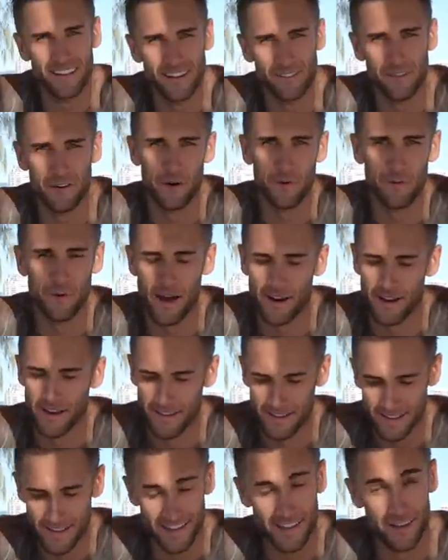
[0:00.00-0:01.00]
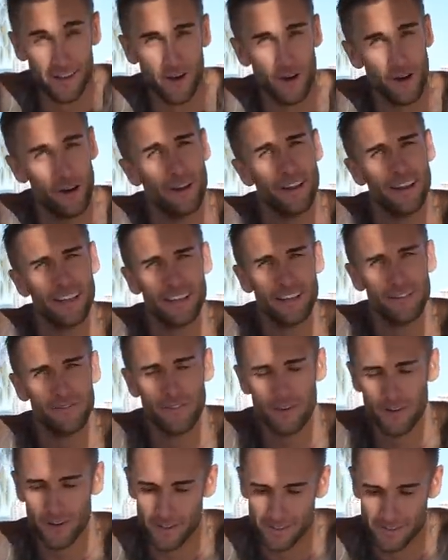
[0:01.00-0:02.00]
if you're a runner. Heard it here
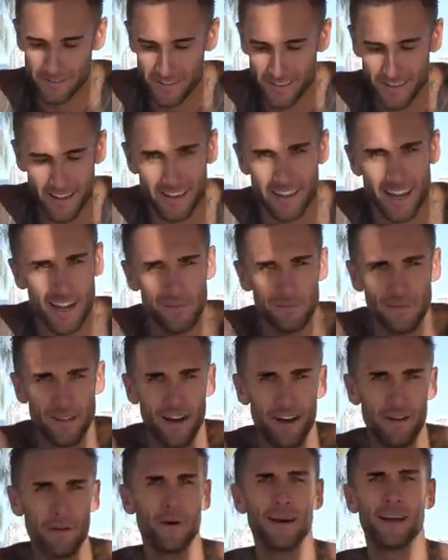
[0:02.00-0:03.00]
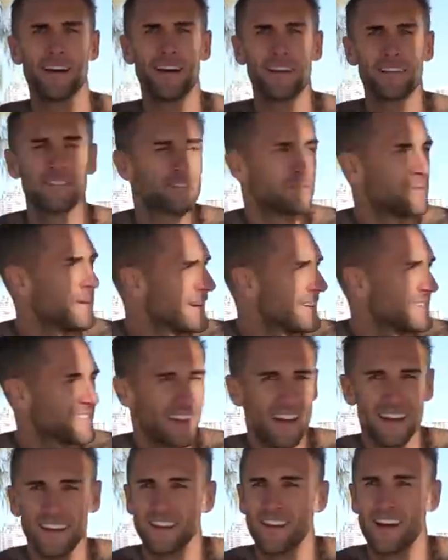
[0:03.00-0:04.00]
first. I swear I
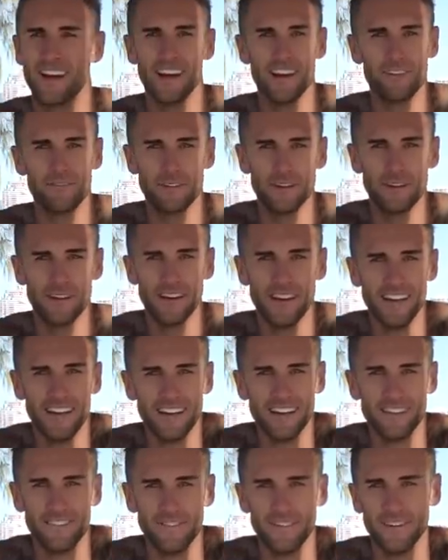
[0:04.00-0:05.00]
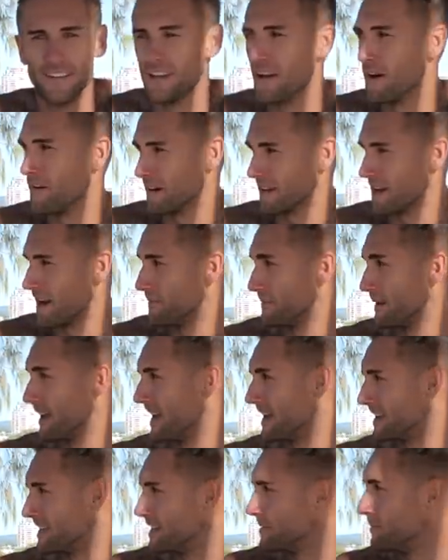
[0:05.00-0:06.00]
say it like every video I come
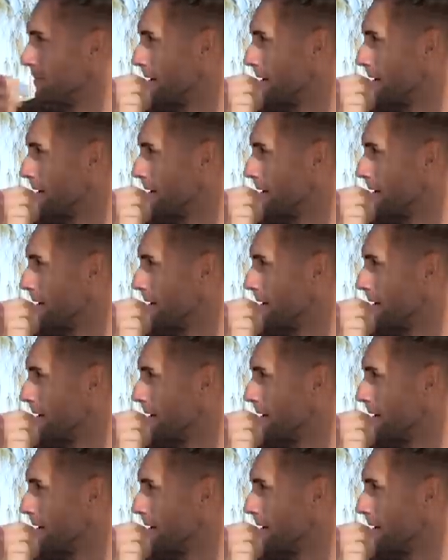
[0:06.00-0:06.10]
down here,